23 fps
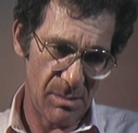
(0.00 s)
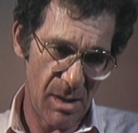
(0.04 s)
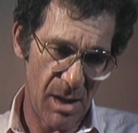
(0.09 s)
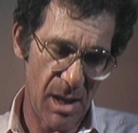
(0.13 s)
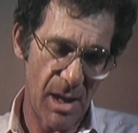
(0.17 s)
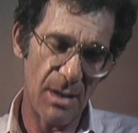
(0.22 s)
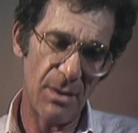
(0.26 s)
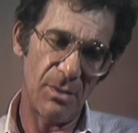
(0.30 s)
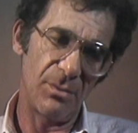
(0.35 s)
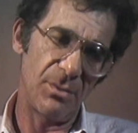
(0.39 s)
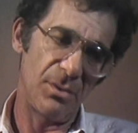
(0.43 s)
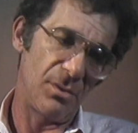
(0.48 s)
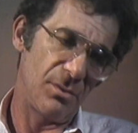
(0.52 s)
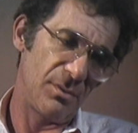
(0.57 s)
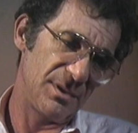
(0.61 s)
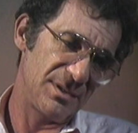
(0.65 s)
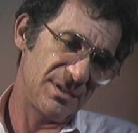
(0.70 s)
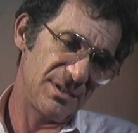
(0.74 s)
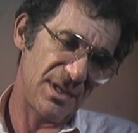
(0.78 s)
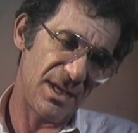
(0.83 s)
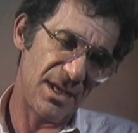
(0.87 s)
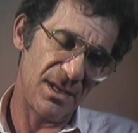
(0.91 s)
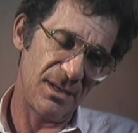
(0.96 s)
I don't know.
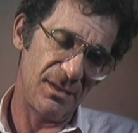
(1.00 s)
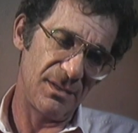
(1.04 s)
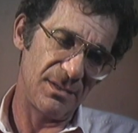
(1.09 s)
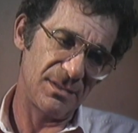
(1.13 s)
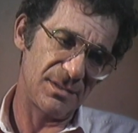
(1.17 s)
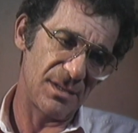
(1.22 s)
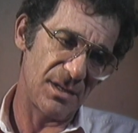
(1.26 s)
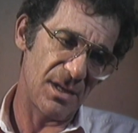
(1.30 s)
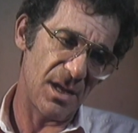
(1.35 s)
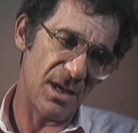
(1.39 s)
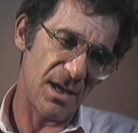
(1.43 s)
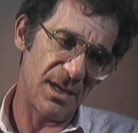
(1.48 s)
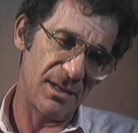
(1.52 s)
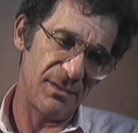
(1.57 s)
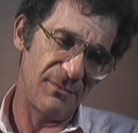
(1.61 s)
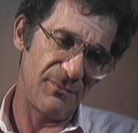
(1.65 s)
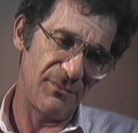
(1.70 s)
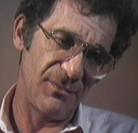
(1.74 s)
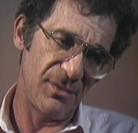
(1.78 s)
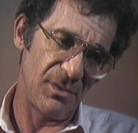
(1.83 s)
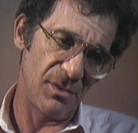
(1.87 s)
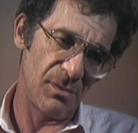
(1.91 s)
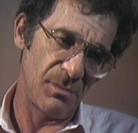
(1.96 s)
It's had a, it's an odd
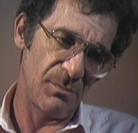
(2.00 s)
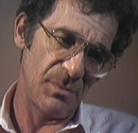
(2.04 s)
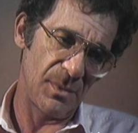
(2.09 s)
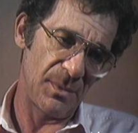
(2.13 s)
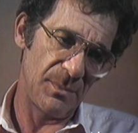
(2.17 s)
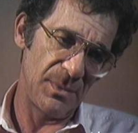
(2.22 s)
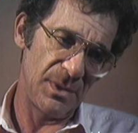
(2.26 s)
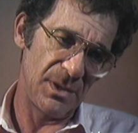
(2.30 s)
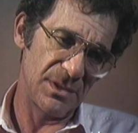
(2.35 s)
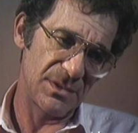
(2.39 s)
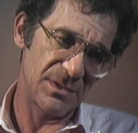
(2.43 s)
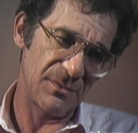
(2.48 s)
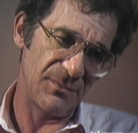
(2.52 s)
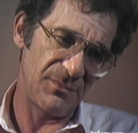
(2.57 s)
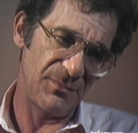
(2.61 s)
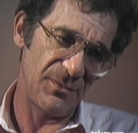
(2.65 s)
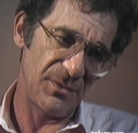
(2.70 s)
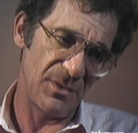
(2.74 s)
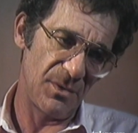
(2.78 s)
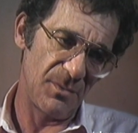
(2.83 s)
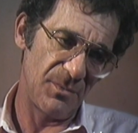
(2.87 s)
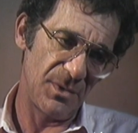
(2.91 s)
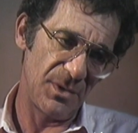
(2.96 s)
film. I mean, it's a
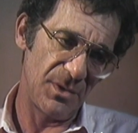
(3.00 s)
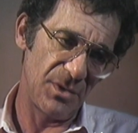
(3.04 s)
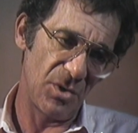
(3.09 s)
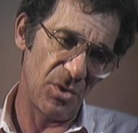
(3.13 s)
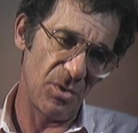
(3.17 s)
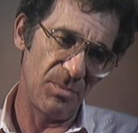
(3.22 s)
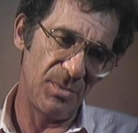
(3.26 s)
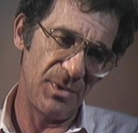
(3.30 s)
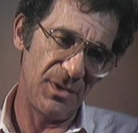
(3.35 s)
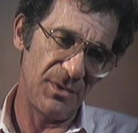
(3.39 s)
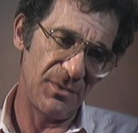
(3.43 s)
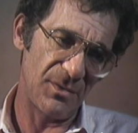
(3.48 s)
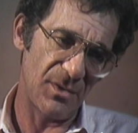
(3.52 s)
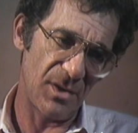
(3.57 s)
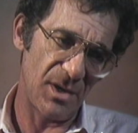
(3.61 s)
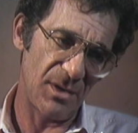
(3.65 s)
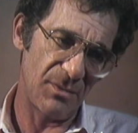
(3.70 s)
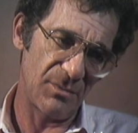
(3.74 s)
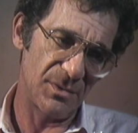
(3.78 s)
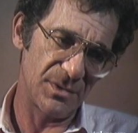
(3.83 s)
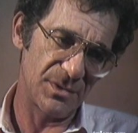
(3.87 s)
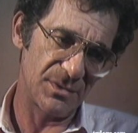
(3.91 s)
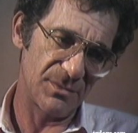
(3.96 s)
film that nobody
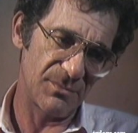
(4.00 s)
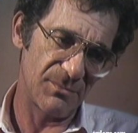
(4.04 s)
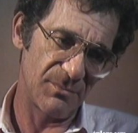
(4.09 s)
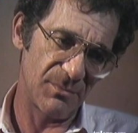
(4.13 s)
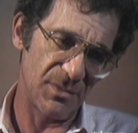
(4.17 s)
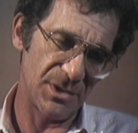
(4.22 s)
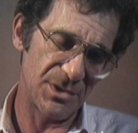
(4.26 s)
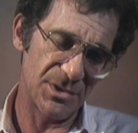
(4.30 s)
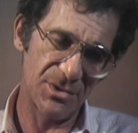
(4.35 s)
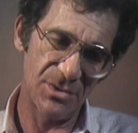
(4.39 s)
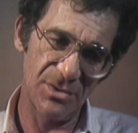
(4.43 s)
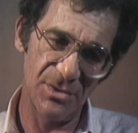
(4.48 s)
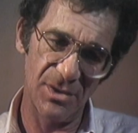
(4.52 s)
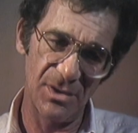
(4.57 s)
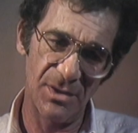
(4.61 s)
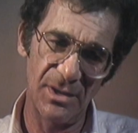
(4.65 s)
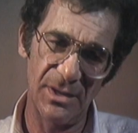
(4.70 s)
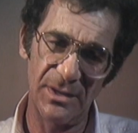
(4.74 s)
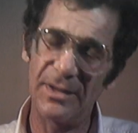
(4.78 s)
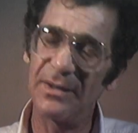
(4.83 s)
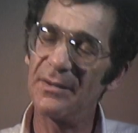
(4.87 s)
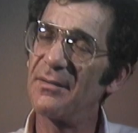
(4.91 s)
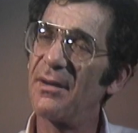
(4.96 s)
thought was much
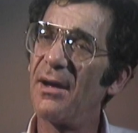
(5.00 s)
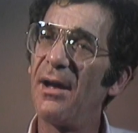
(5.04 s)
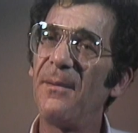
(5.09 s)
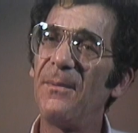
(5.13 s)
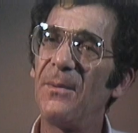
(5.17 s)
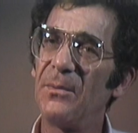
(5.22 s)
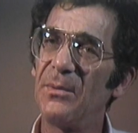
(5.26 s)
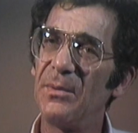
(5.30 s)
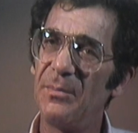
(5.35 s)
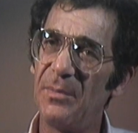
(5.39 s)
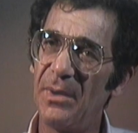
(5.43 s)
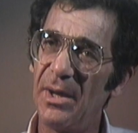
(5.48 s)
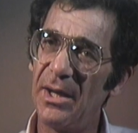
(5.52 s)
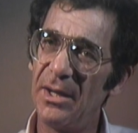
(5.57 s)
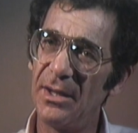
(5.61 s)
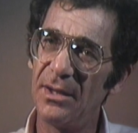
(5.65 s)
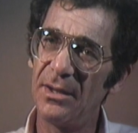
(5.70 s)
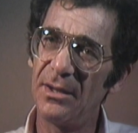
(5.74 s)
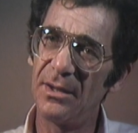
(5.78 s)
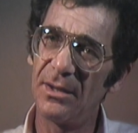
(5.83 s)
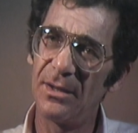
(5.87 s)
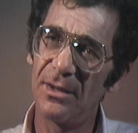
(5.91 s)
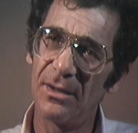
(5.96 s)
good at the time that we made
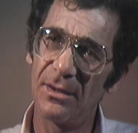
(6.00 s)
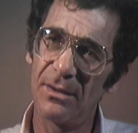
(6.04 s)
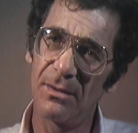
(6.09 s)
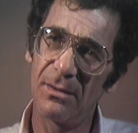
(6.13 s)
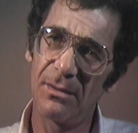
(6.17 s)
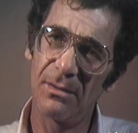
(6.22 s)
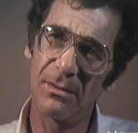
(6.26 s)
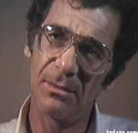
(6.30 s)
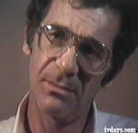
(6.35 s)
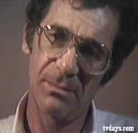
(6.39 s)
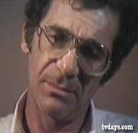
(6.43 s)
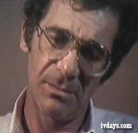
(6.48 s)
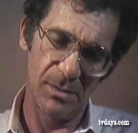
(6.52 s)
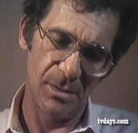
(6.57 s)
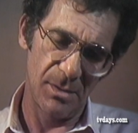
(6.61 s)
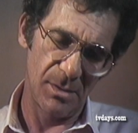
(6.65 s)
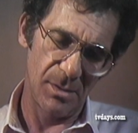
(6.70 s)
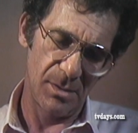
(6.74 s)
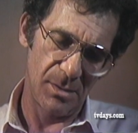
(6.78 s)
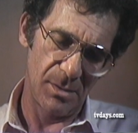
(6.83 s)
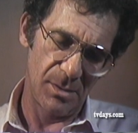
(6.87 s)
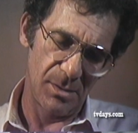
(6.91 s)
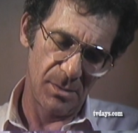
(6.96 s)
it. Uh,
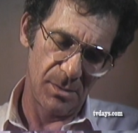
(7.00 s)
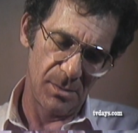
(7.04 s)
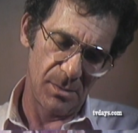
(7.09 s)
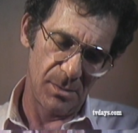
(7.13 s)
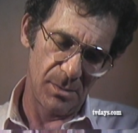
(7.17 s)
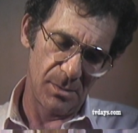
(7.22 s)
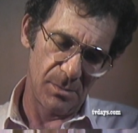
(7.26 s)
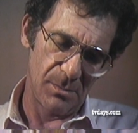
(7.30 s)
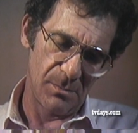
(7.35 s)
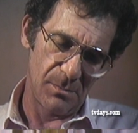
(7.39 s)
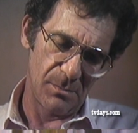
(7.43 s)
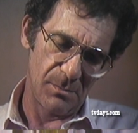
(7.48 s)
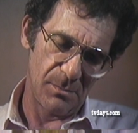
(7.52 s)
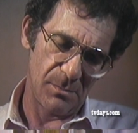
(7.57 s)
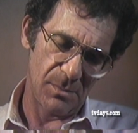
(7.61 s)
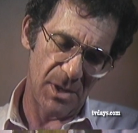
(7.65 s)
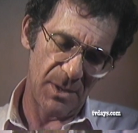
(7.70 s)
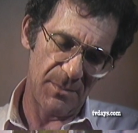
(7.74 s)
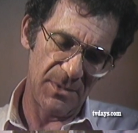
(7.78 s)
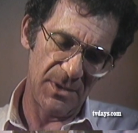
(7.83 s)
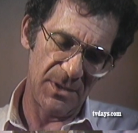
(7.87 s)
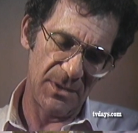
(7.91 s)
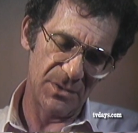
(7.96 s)

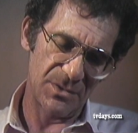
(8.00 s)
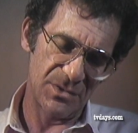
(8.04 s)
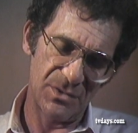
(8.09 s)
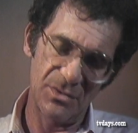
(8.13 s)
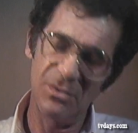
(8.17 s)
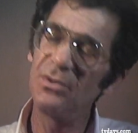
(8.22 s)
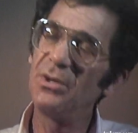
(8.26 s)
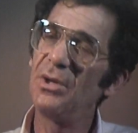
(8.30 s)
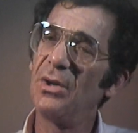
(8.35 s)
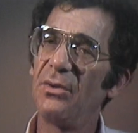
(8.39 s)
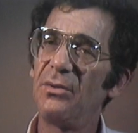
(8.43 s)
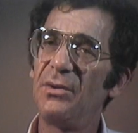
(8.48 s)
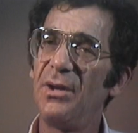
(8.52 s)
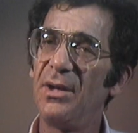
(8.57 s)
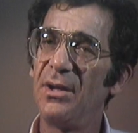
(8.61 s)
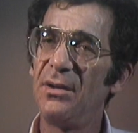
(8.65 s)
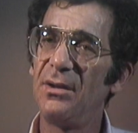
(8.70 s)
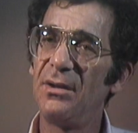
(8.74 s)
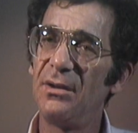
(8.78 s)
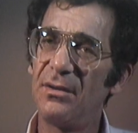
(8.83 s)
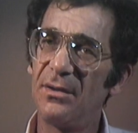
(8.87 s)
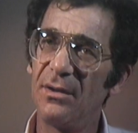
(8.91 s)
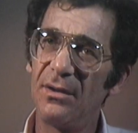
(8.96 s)
I mean, the studio
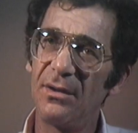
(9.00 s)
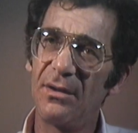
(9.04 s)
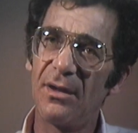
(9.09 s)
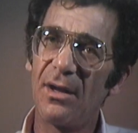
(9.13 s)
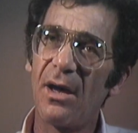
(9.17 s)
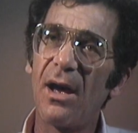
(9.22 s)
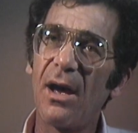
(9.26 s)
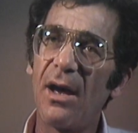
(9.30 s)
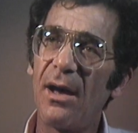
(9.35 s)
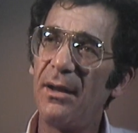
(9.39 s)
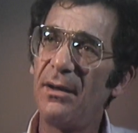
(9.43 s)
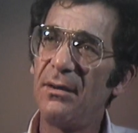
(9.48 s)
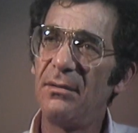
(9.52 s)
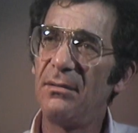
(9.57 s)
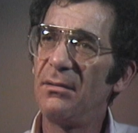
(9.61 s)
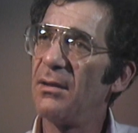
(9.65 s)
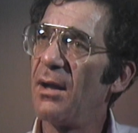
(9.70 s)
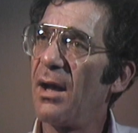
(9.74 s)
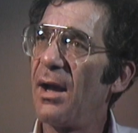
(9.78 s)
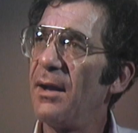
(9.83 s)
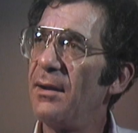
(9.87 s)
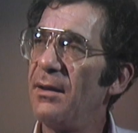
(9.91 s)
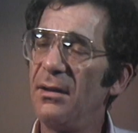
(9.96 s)
didn't, and I
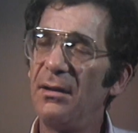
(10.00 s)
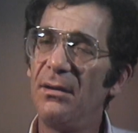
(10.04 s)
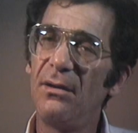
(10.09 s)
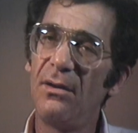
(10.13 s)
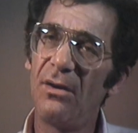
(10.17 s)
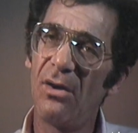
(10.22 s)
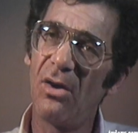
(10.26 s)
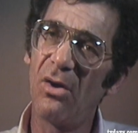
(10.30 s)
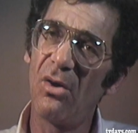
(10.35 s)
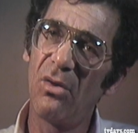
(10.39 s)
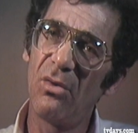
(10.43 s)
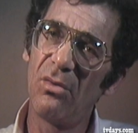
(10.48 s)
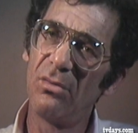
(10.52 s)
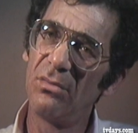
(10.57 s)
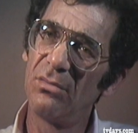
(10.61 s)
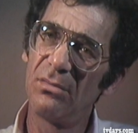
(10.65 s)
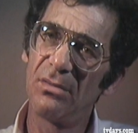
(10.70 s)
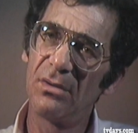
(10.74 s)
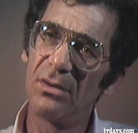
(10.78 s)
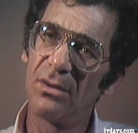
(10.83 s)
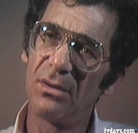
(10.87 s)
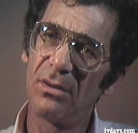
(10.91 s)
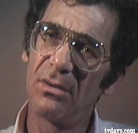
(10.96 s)
I didn't know.
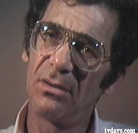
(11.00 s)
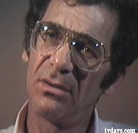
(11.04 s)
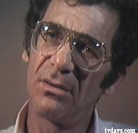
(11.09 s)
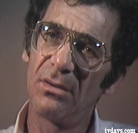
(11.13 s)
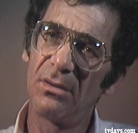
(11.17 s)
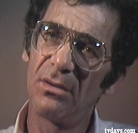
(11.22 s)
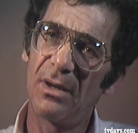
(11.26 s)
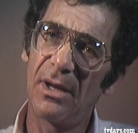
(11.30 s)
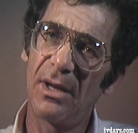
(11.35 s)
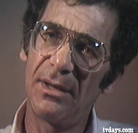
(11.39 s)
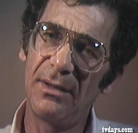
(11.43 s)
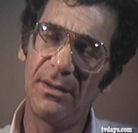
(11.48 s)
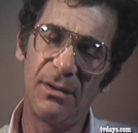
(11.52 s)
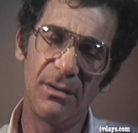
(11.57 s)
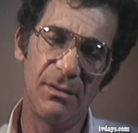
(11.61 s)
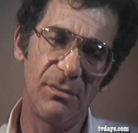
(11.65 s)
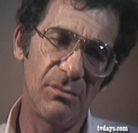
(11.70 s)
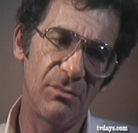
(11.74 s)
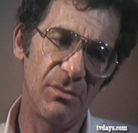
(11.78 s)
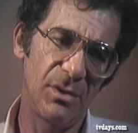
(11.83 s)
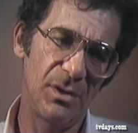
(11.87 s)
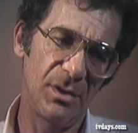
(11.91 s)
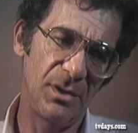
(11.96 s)
Uh, I
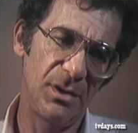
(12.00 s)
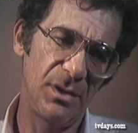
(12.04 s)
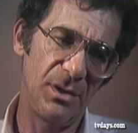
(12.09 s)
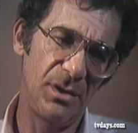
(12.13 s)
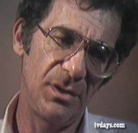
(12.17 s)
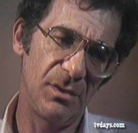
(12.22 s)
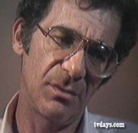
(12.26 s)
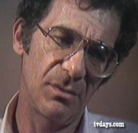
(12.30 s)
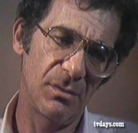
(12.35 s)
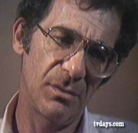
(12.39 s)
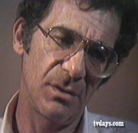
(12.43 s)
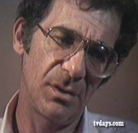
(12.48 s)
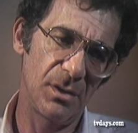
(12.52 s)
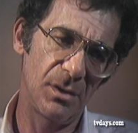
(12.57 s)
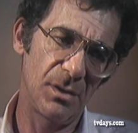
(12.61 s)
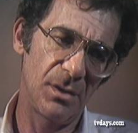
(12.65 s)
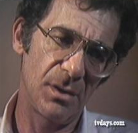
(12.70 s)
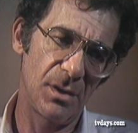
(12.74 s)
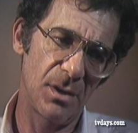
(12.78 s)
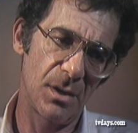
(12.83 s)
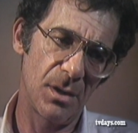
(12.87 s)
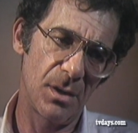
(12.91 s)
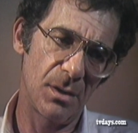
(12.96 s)
didn't really either.
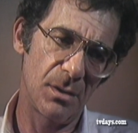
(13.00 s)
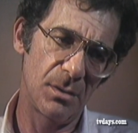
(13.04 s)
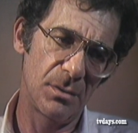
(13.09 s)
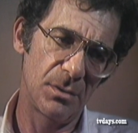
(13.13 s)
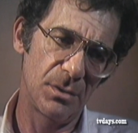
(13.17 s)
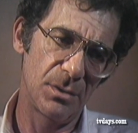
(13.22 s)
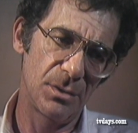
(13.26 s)
And uh,